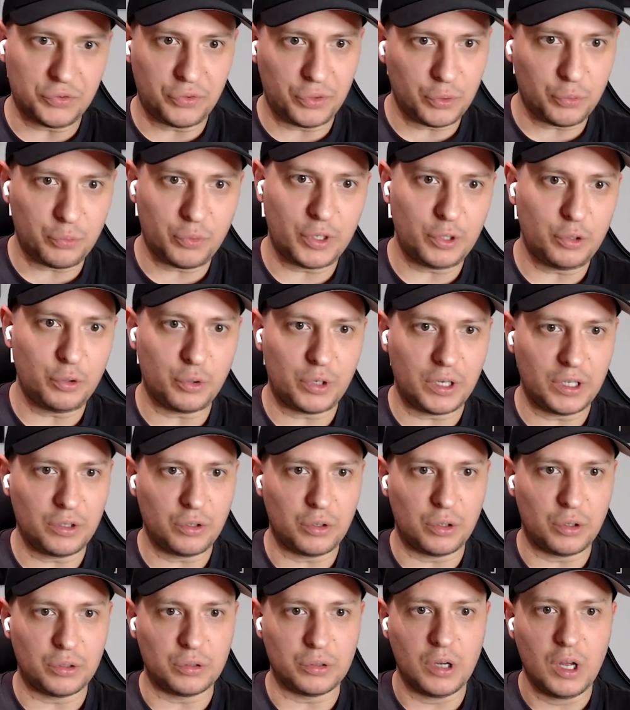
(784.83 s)
thing where you can
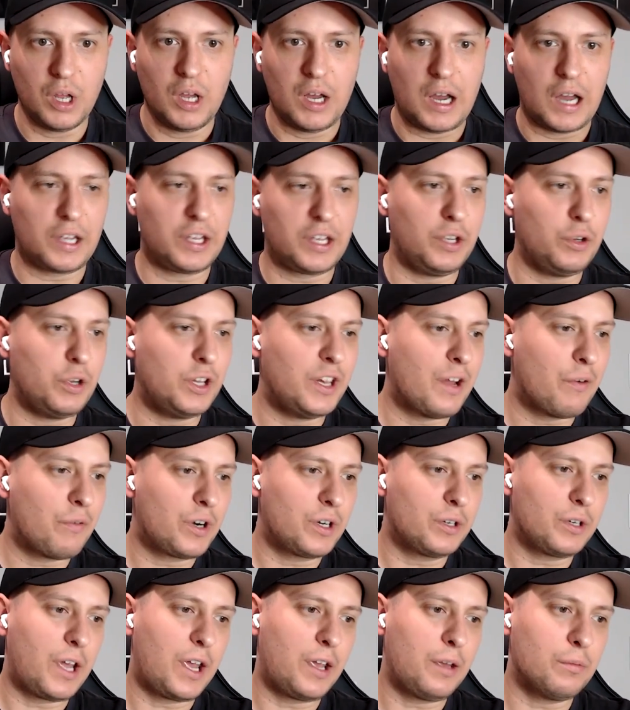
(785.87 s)
go. He never
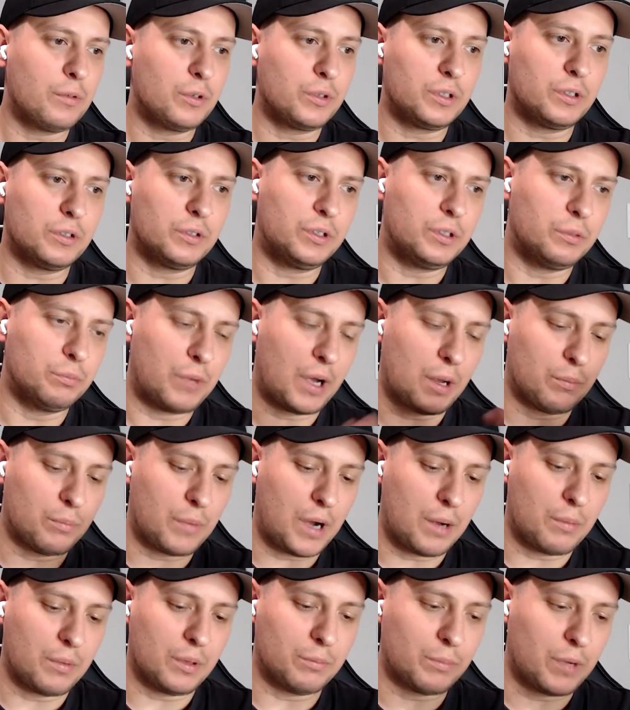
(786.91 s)
able. My
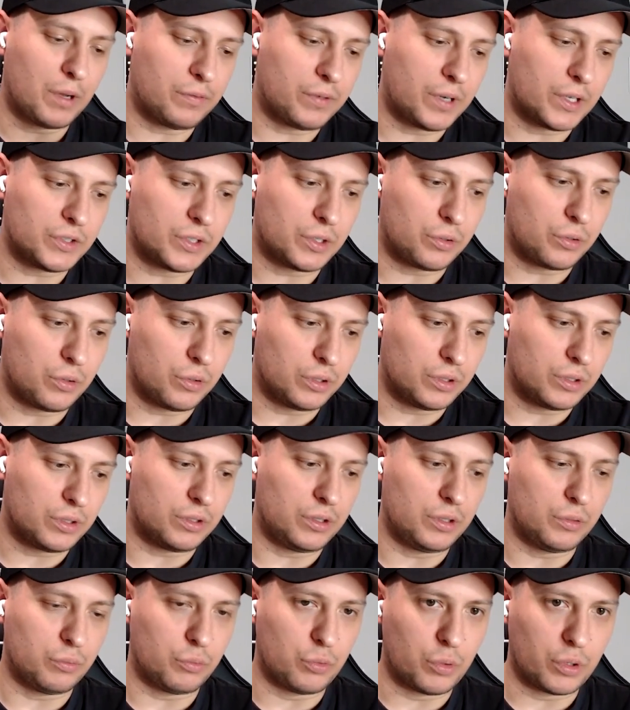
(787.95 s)
mom and my father got
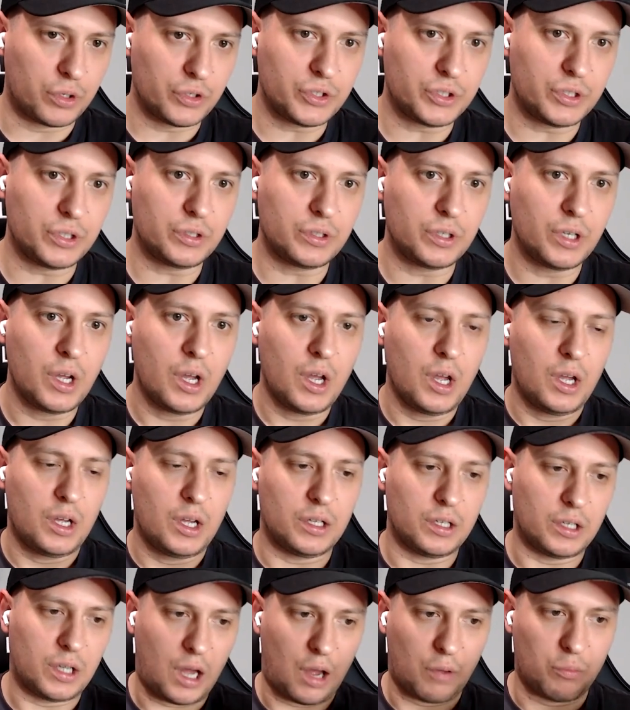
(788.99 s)
divorced.
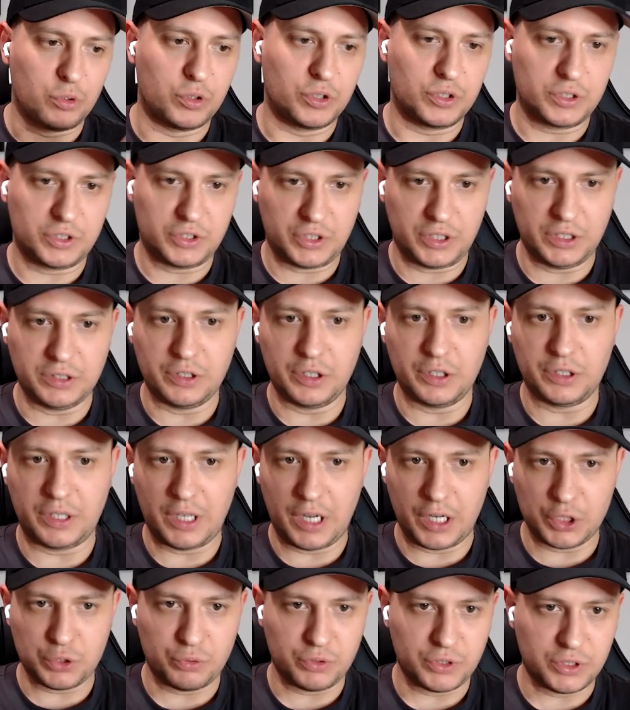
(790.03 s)
I was still
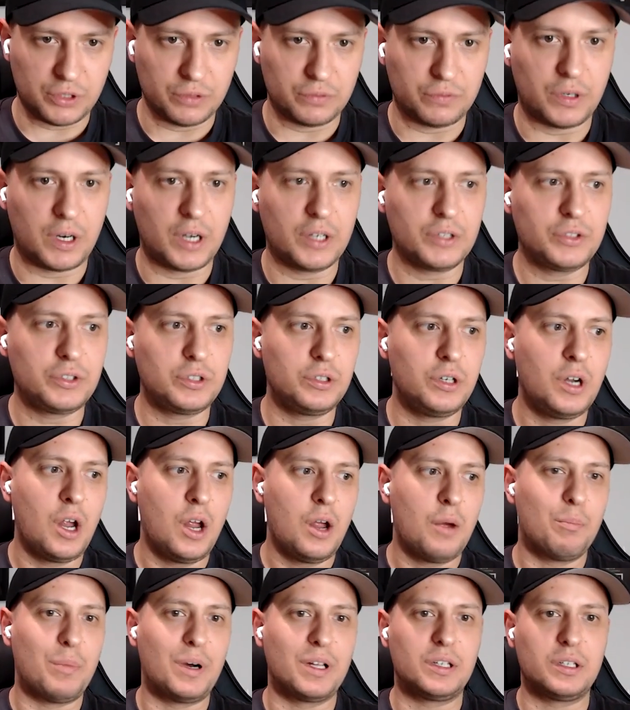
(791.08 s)
engaged with the father.
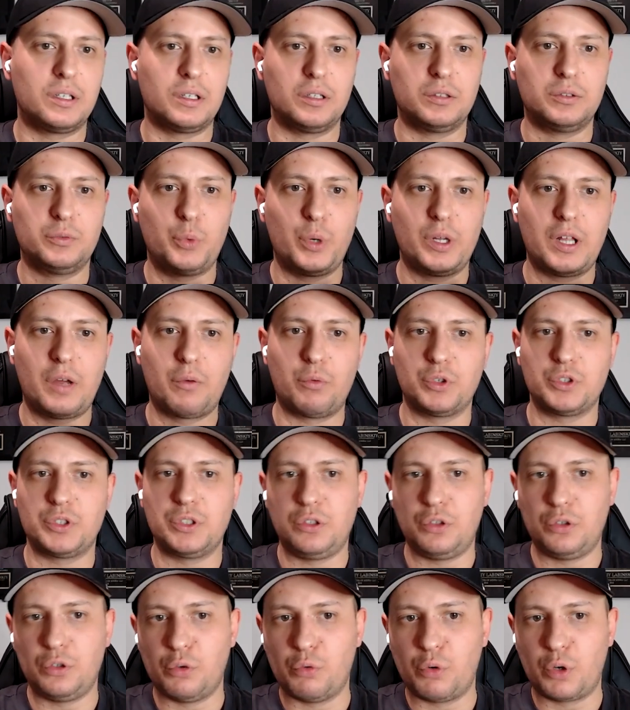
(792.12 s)
But when I was in
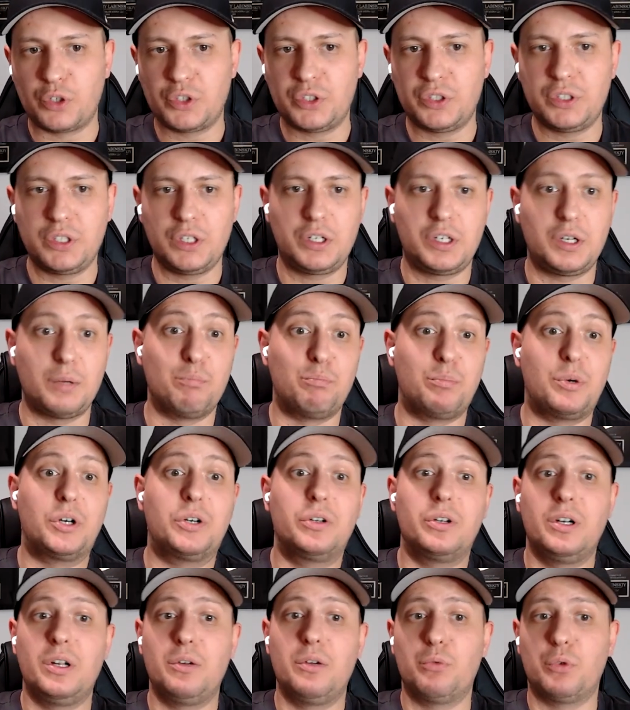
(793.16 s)
university, he
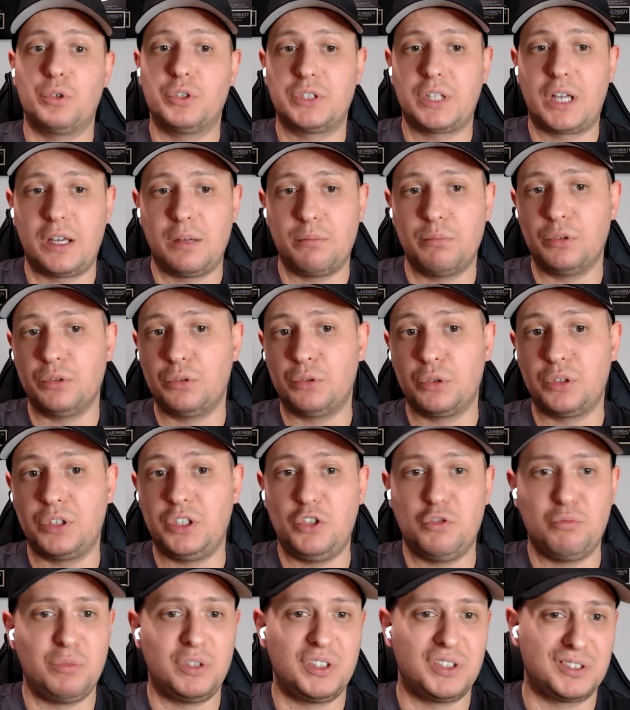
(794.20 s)
barely was able to
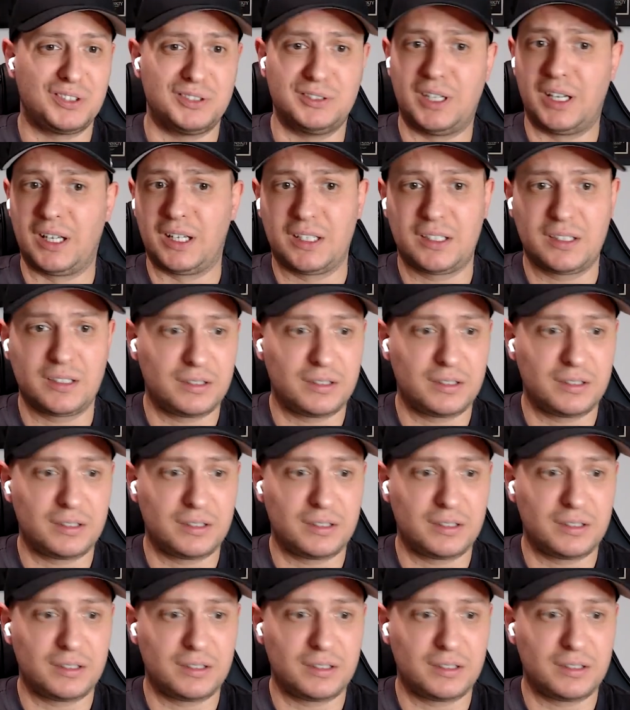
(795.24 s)
give me like